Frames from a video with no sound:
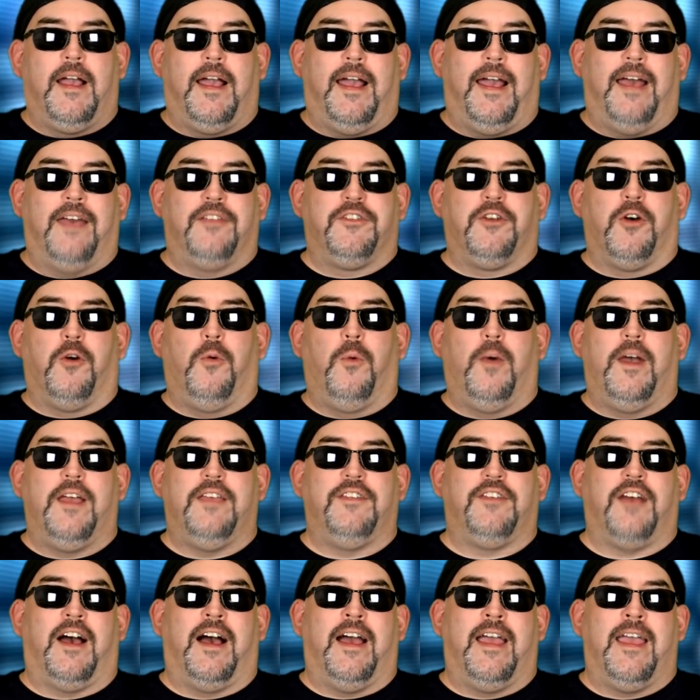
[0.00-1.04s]
As
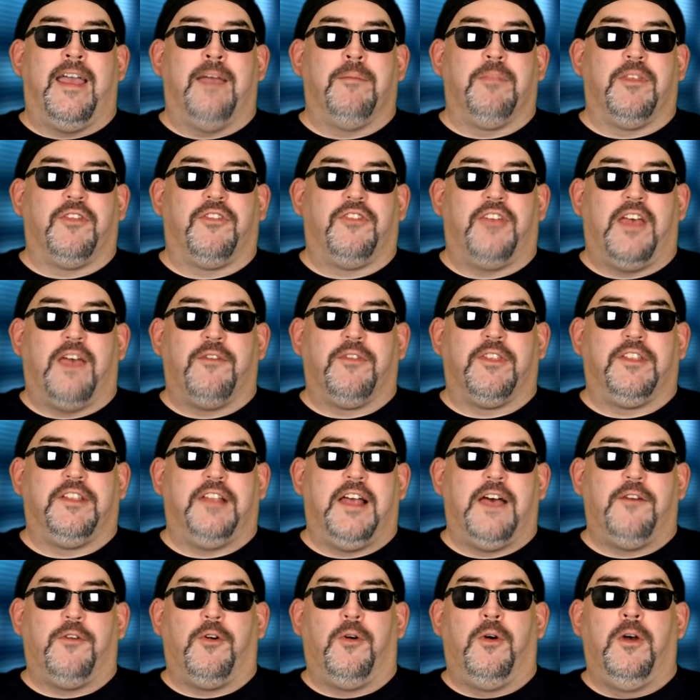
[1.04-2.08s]
always, I am the 7th
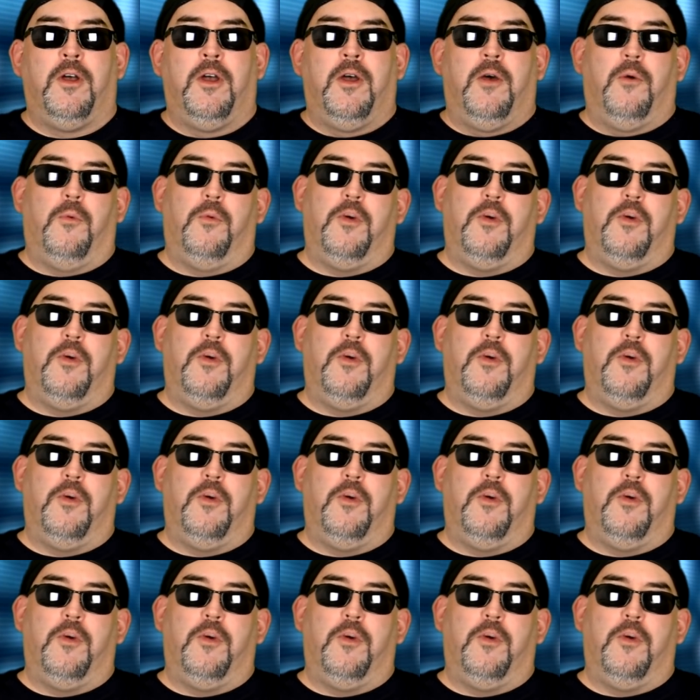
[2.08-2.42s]
level.